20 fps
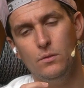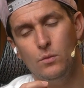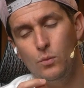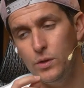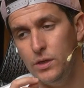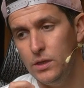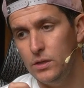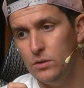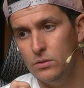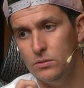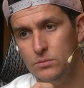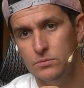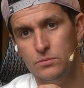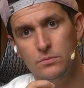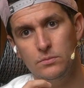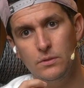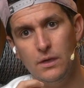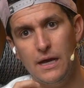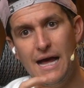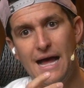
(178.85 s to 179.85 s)
we
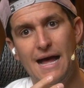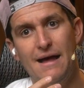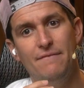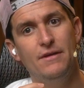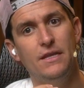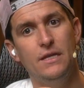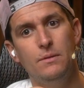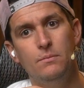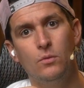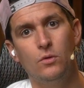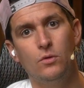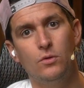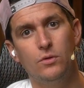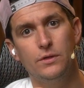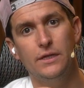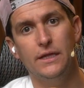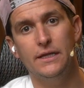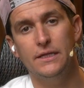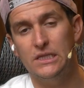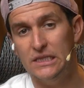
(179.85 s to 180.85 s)
don't have anymore
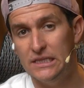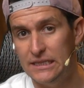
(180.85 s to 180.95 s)
the